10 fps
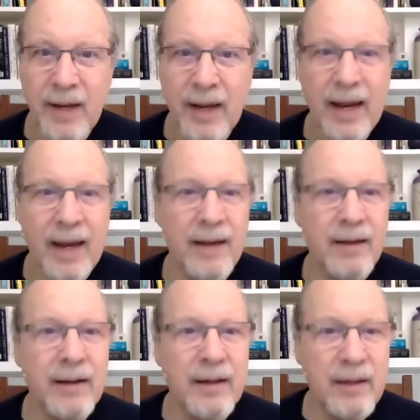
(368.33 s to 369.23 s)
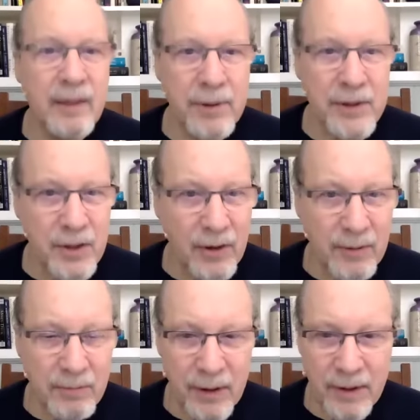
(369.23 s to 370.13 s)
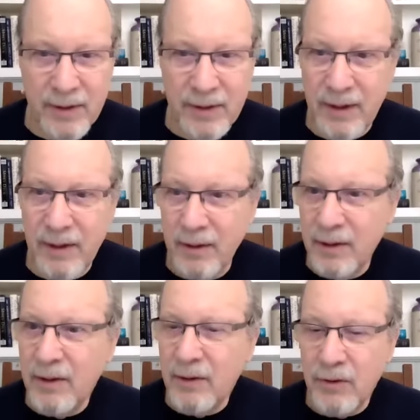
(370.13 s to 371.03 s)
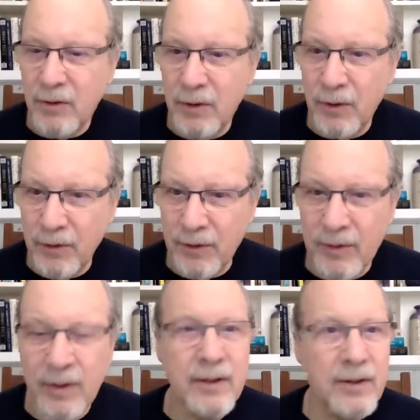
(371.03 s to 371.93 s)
and inhibits our ability to learn,